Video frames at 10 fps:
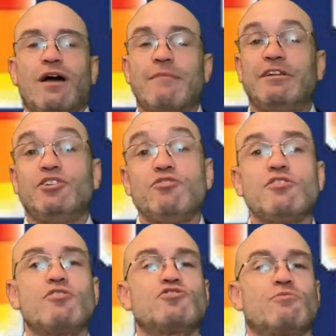I mean, you
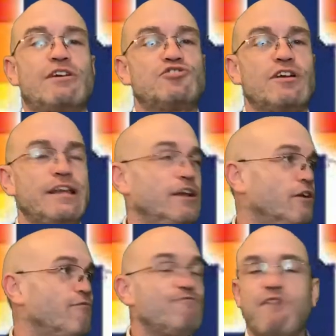can go to a restaurant and
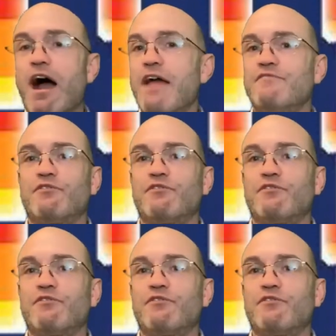hear five